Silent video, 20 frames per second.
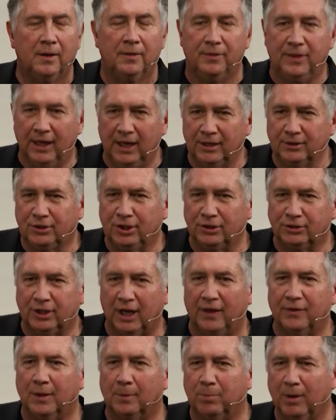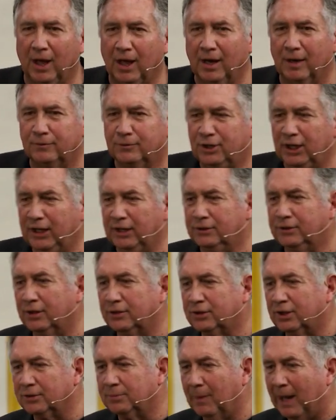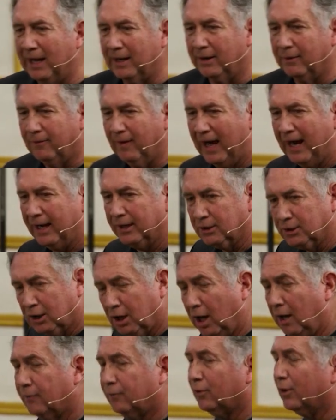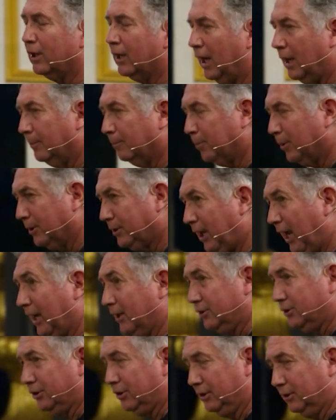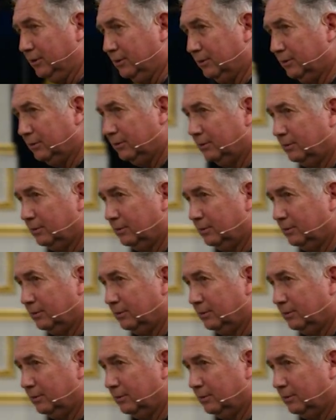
Then she said, The blood of Jesus is my divine covering and protection